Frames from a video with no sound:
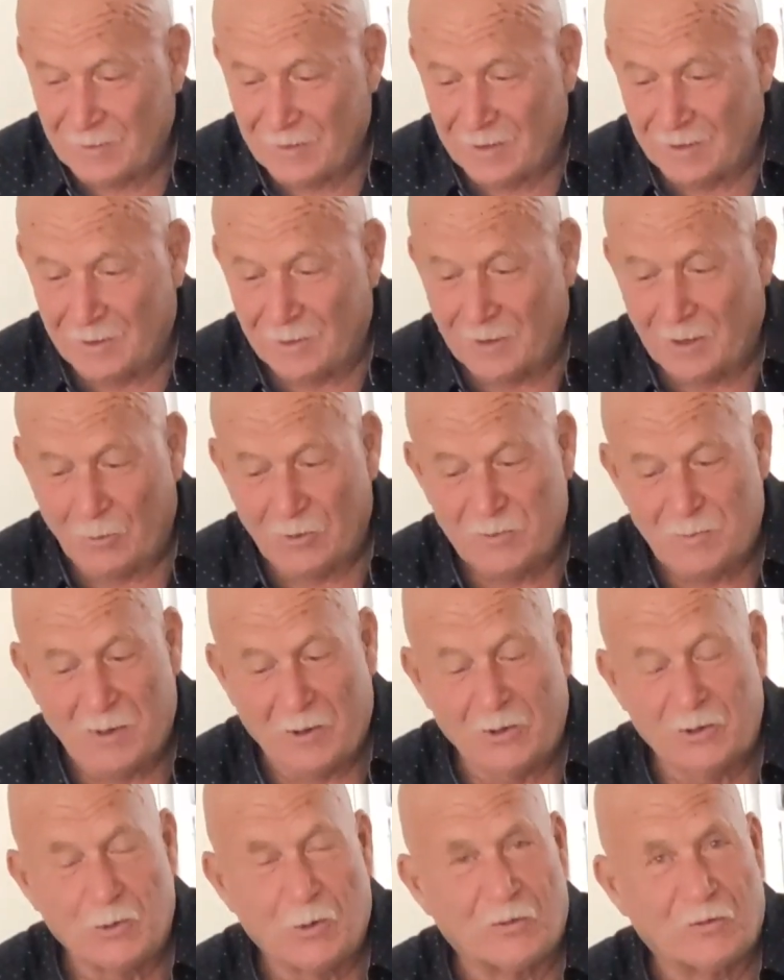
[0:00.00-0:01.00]
I was
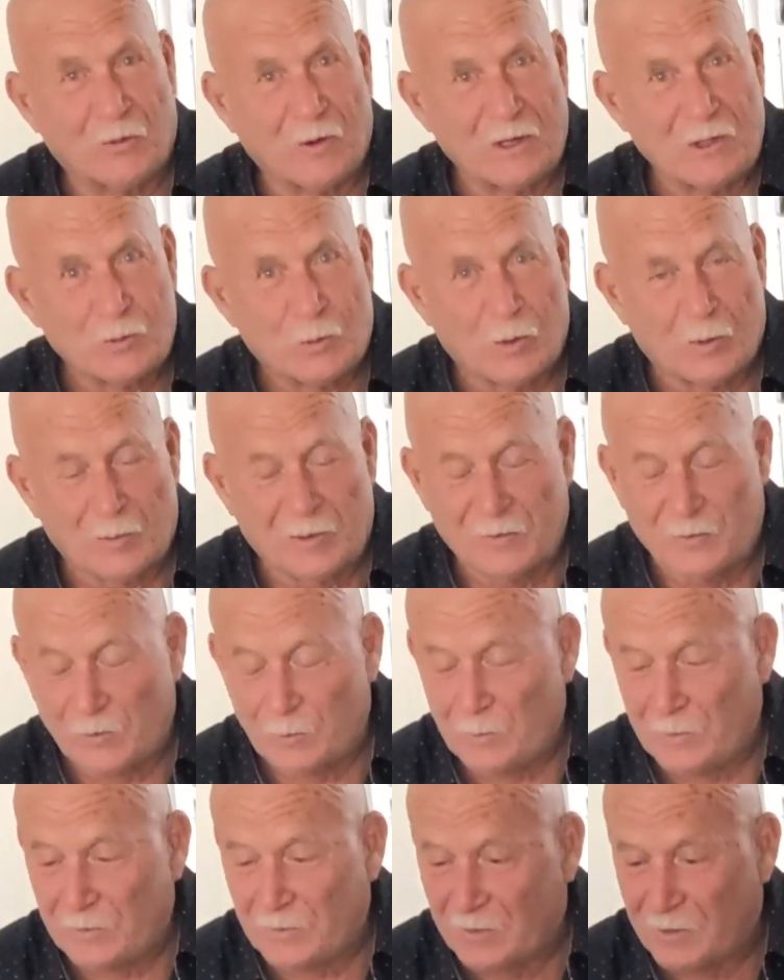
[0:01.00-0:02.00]
married to a French woman
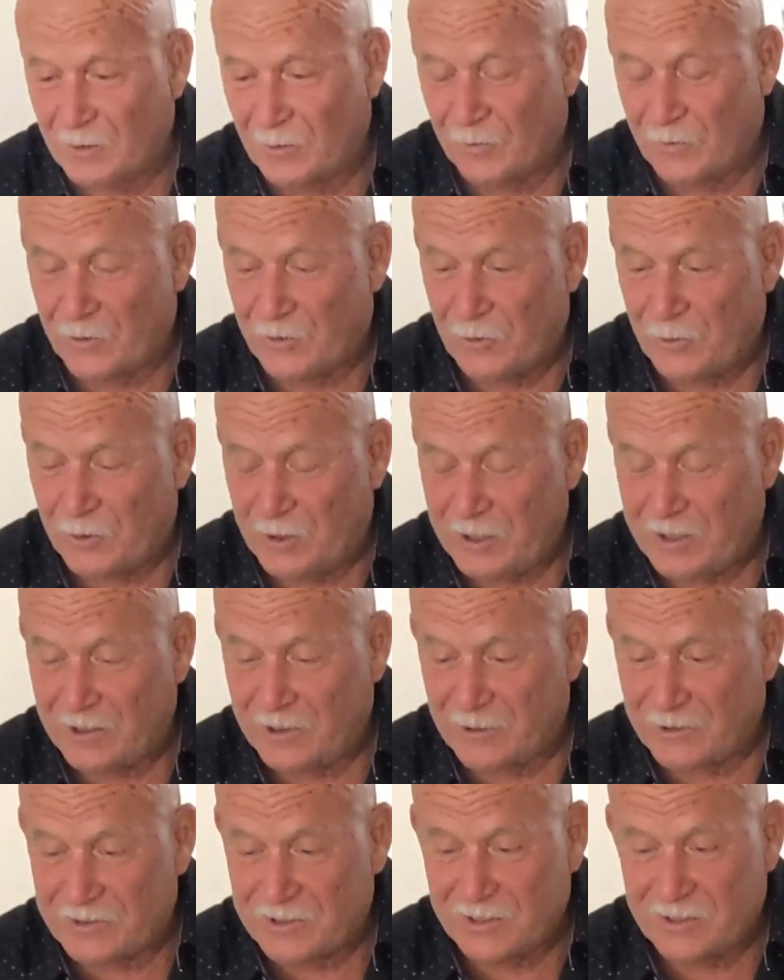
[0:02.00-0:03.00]
for over 30
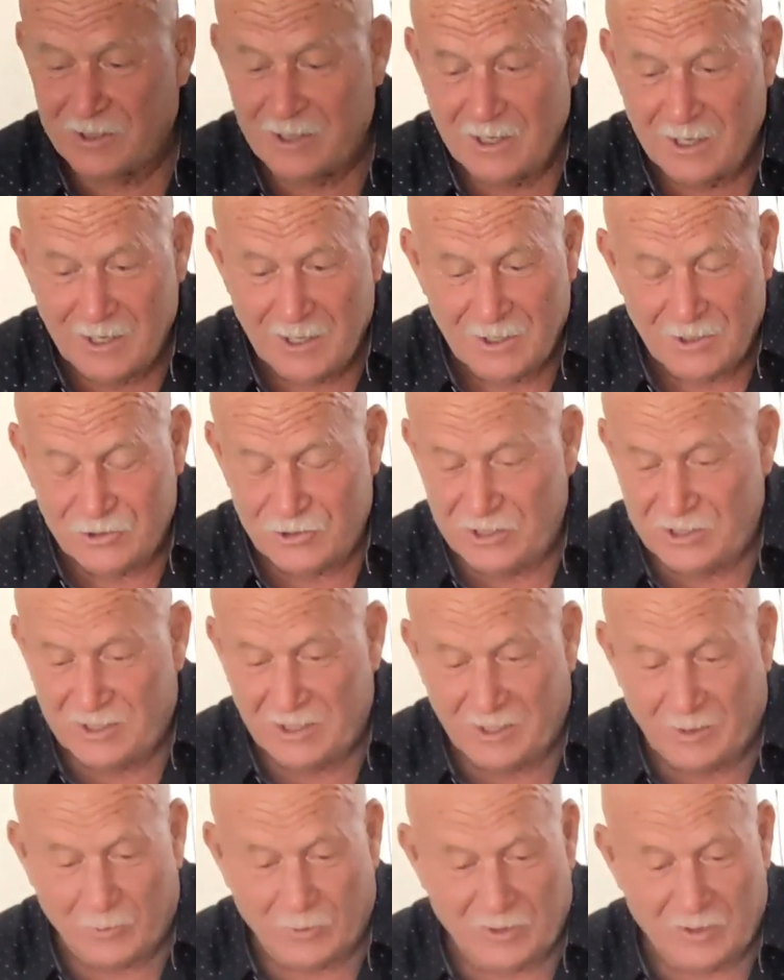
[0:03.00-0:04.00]
years, and she
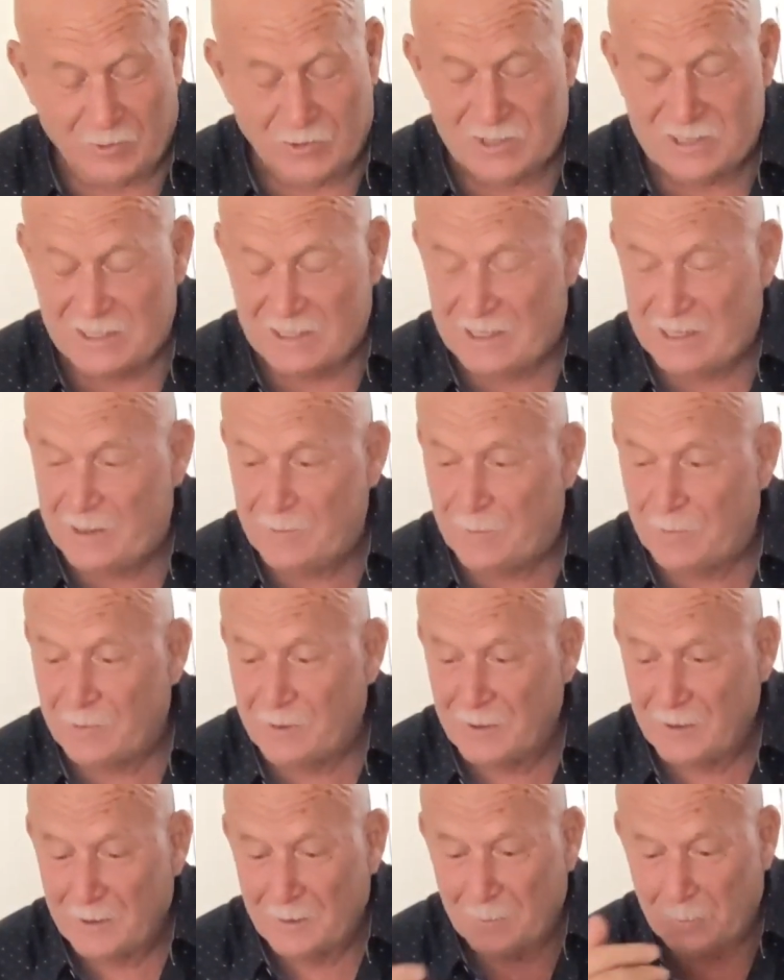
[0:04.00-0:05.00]
did it in her sleep.
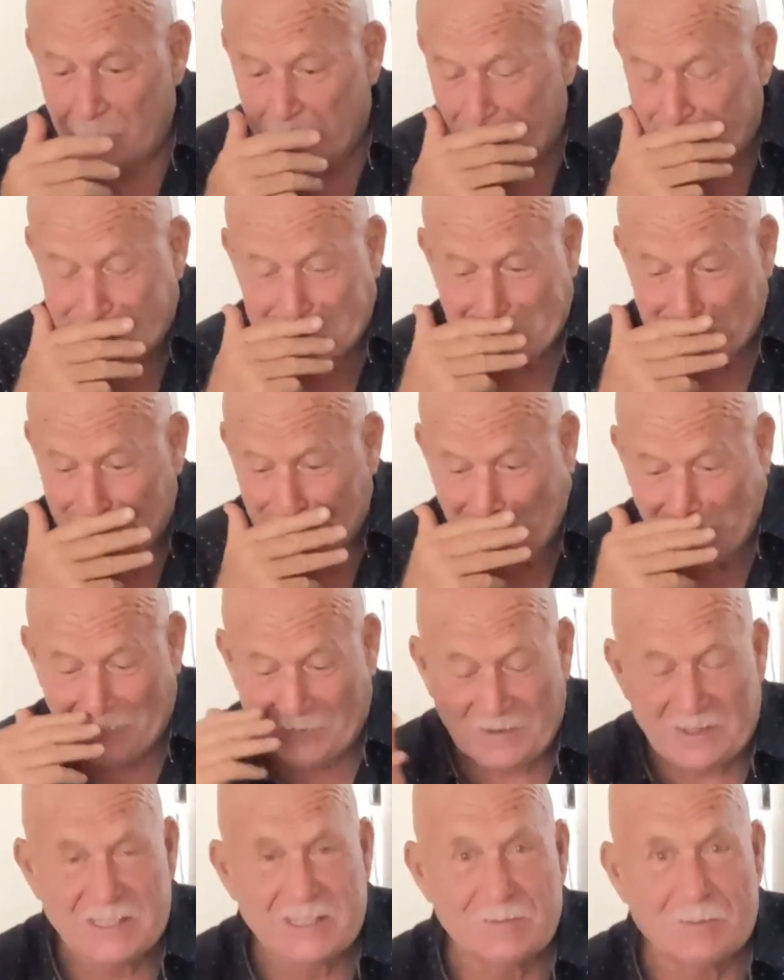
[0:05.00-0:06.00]
But I
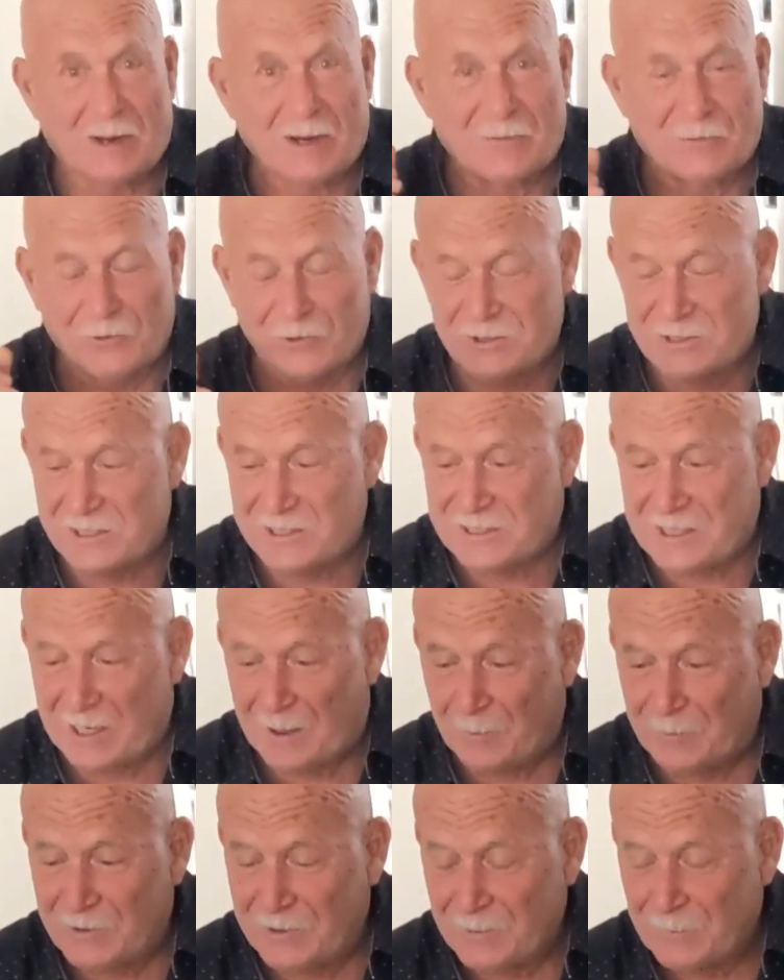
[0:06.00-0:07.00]
think this is my first
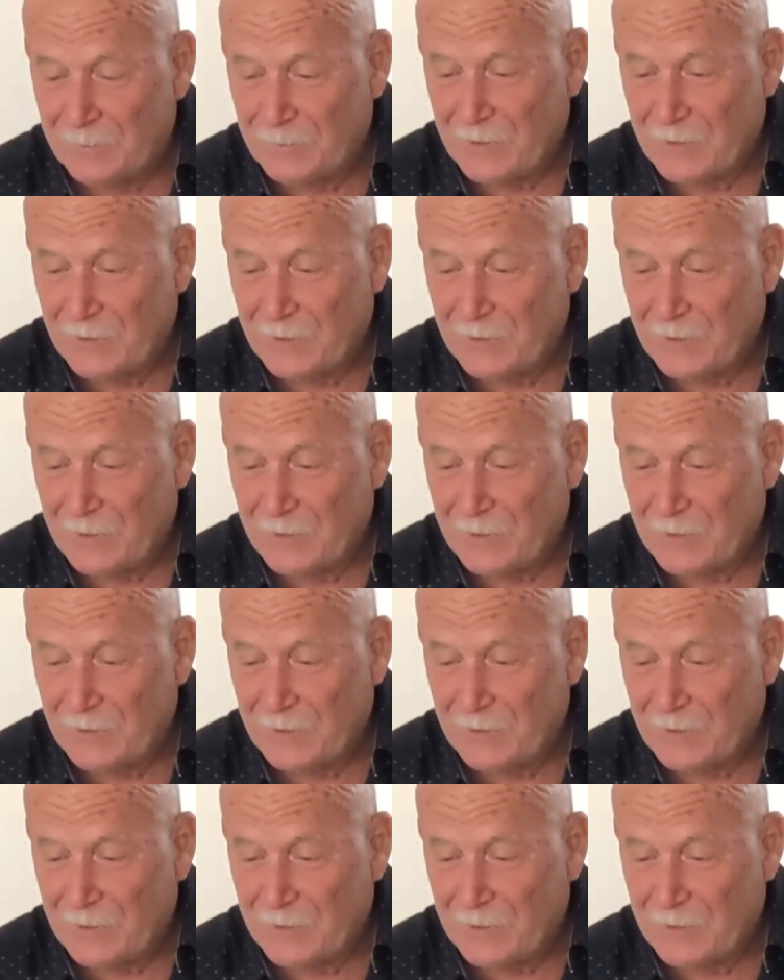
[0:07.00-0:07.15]
attempt.